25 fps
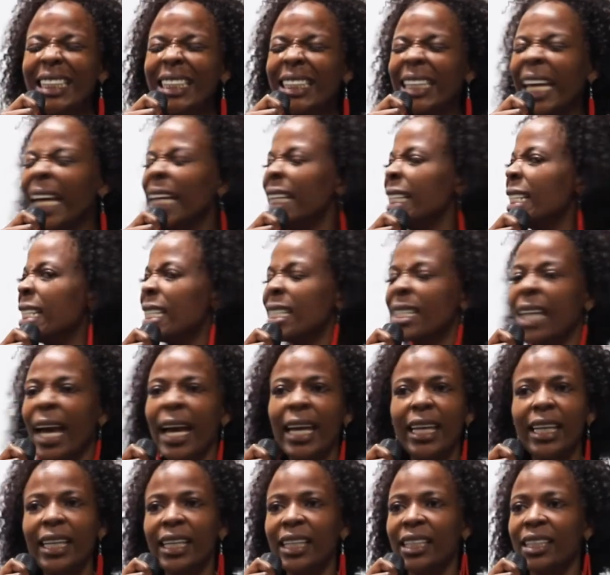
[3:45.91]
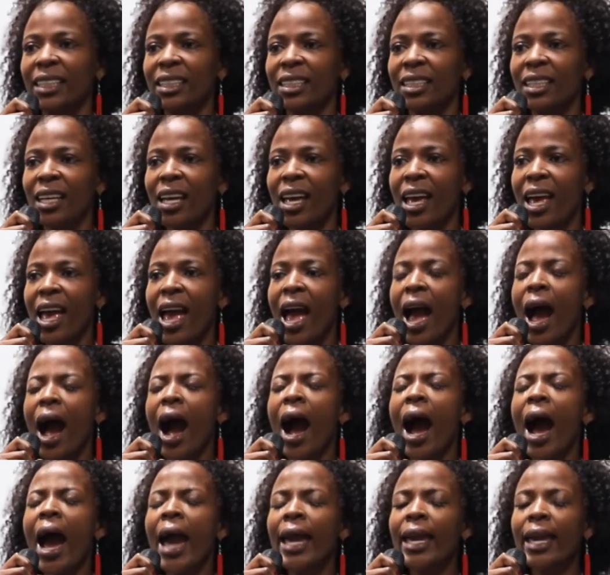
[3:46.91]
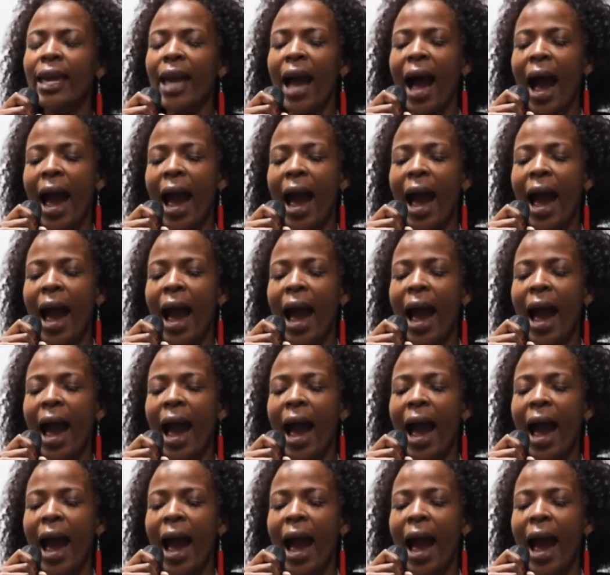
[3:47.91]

dead silent I,